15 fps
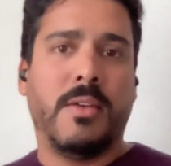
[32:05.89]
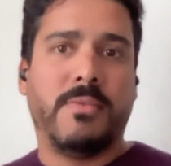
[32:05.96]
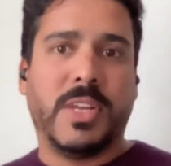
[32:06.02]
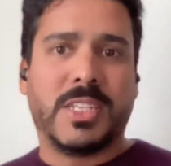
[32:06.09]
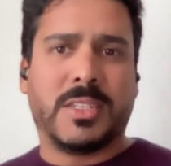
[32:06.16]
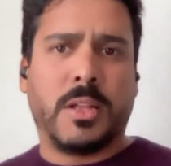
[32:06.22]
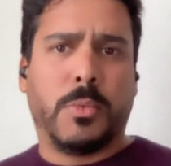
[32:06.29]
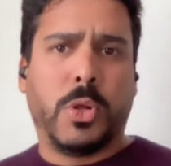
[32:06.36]

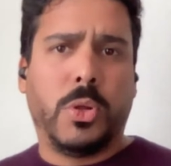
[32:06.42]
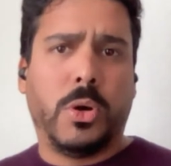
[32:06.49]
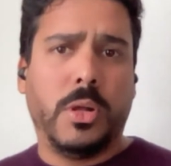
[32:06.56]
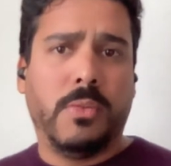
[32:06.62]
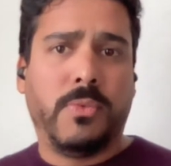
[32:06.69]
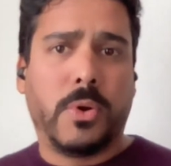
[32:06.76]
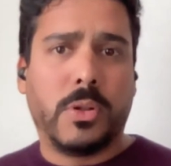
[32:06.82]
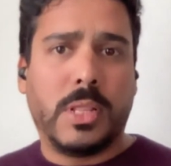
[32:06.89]
vegetable oil
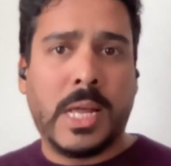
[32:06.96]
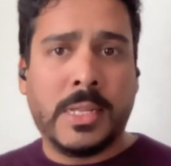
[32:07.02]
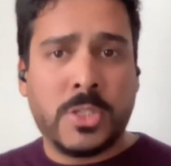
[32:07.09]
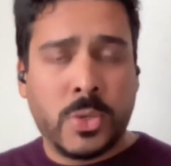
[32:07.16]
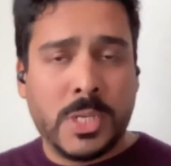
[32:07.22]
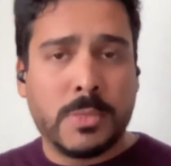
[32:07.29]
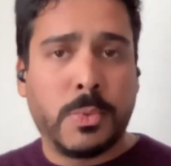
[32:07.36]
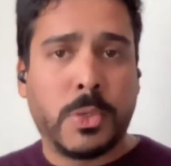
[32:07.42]
for land
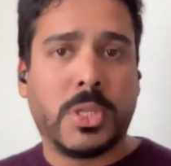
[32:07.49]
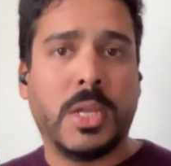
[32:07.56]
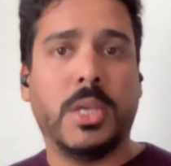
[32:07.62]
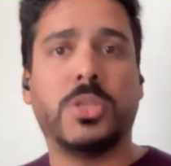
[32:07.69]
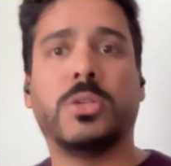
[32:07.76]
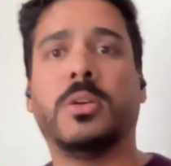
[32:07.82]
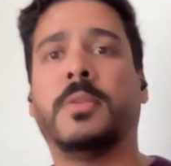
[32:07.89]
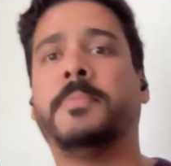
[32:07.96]

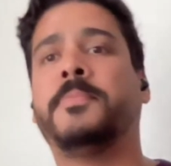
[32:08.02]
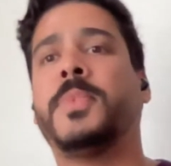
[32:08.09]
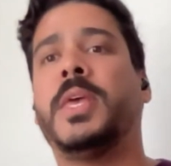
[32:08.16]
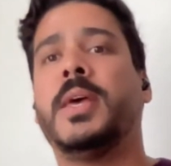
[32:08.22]
transportation.